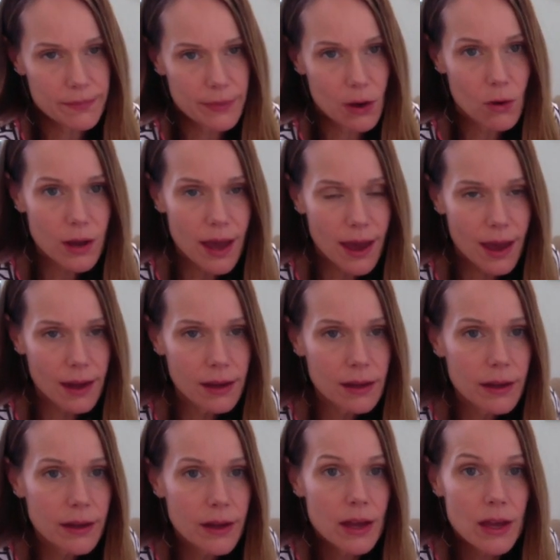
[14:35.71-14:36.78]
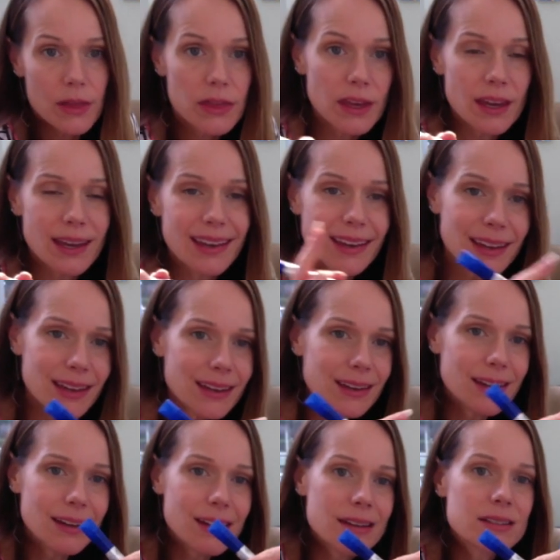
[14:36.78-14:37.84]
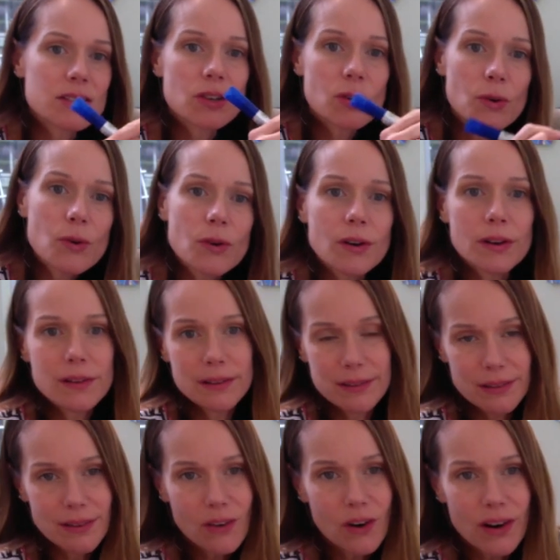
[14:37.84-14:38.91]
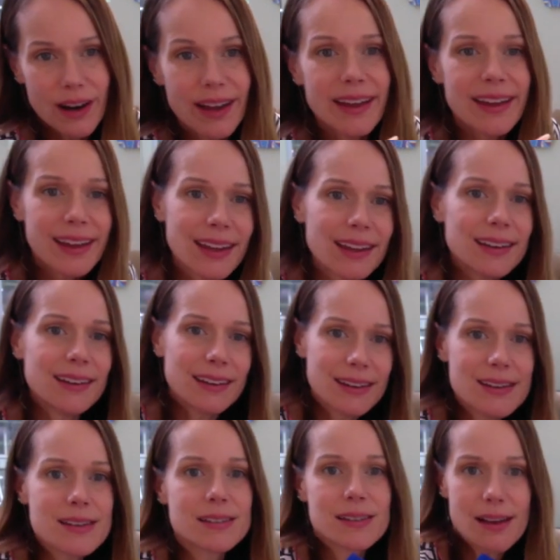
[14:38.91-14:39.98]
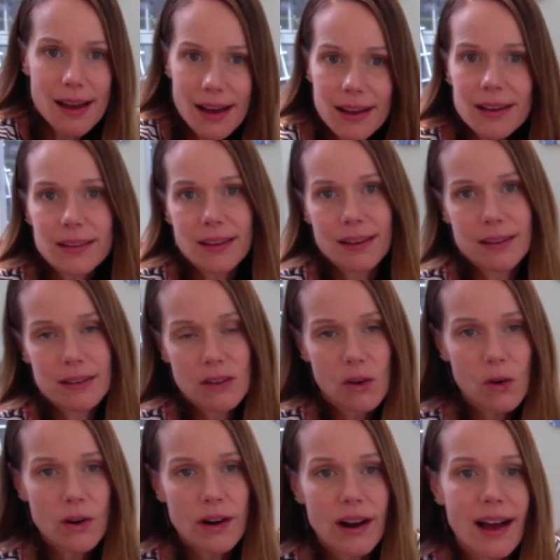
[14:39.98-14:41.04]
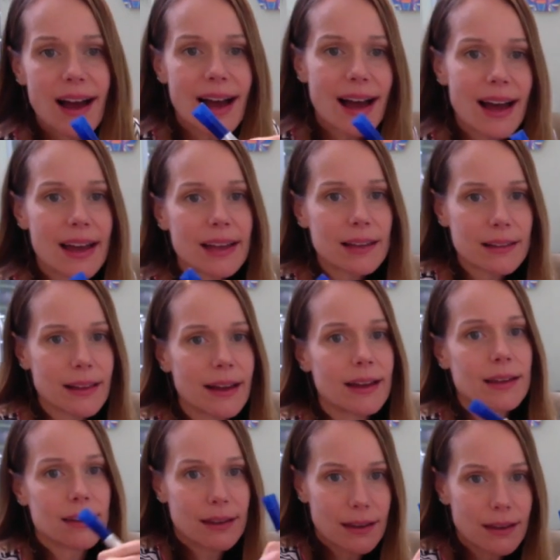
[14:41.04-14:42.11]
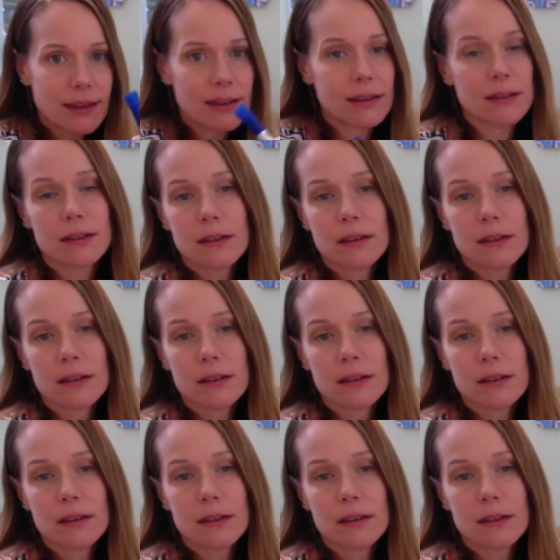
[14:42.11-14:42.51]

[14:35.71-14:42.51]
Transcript: Okay, the it is cool or it is ugly or I like it.